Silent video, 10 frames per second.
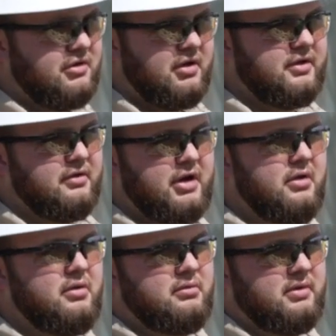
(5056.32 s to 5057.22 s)
your other
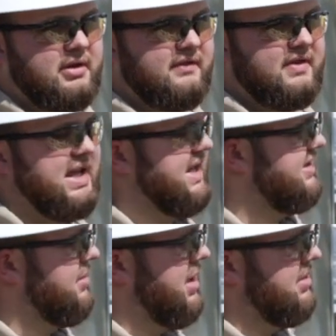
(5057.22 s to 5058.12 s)
known phase.
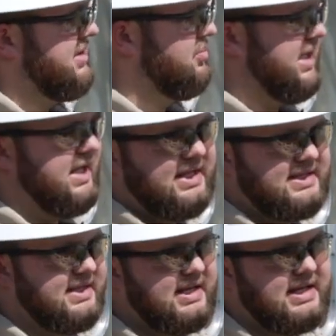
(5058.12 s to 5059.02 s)
So maybe it's B,
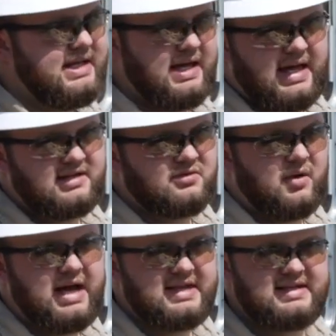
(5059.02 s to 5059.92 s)
C, X,
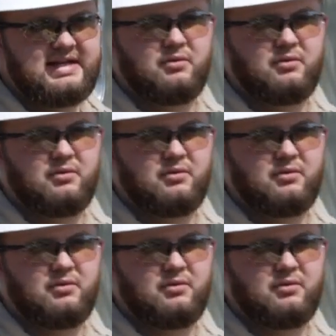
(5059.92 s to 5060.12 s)
Y, Z,